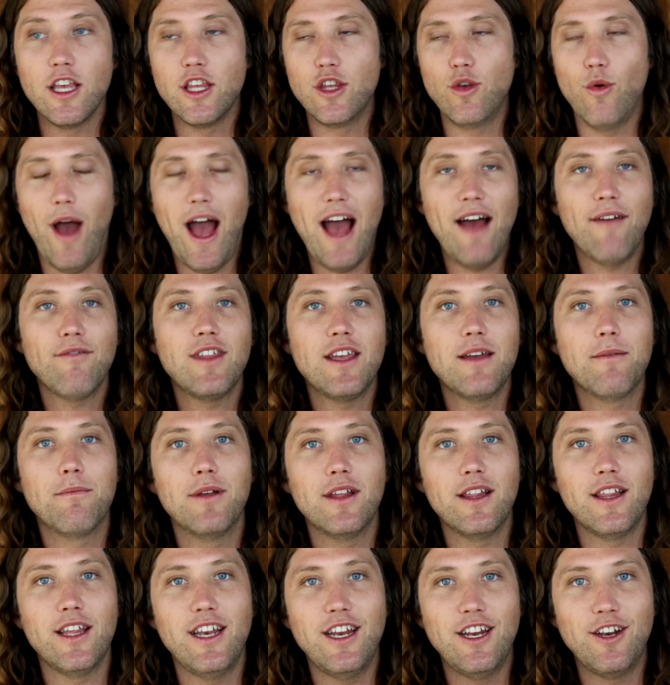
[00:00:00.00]
you have the
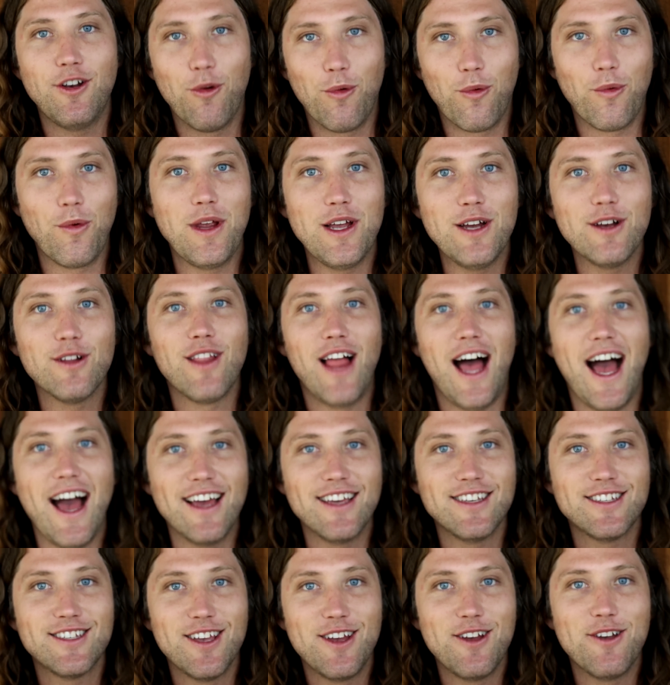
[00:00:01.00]
ability to
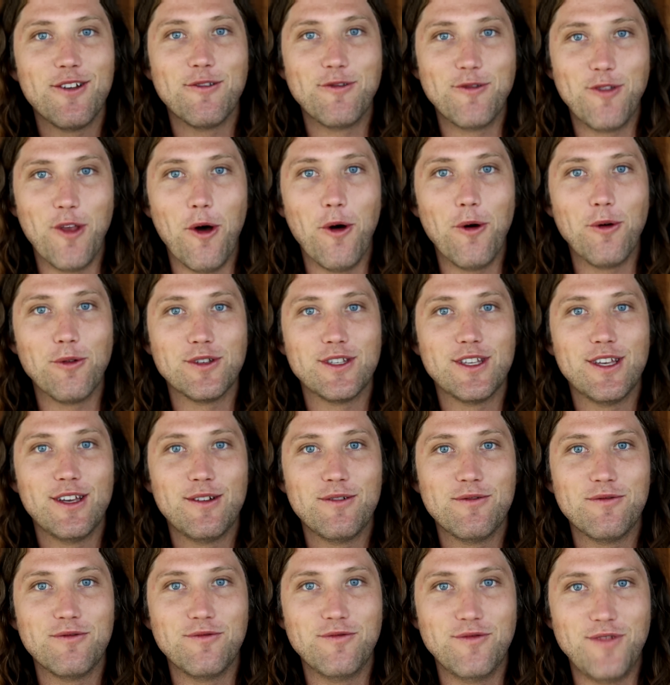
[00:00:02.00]
realize those
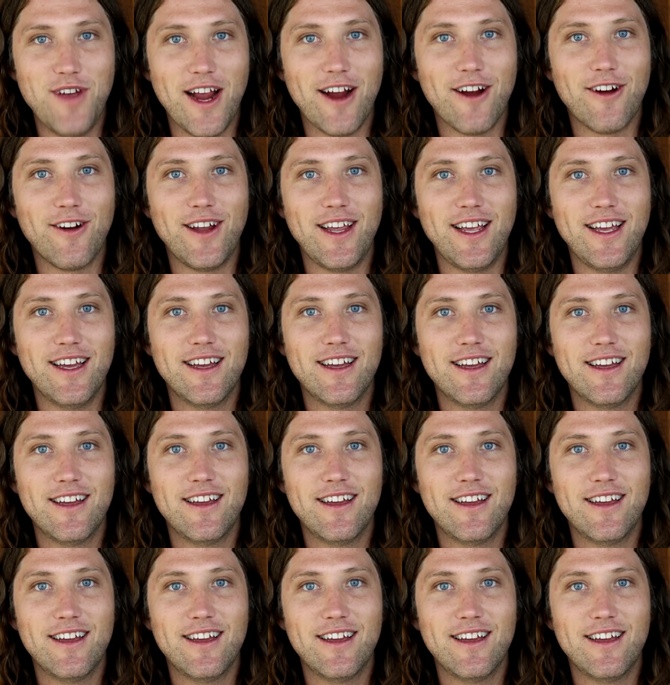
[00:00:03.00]
very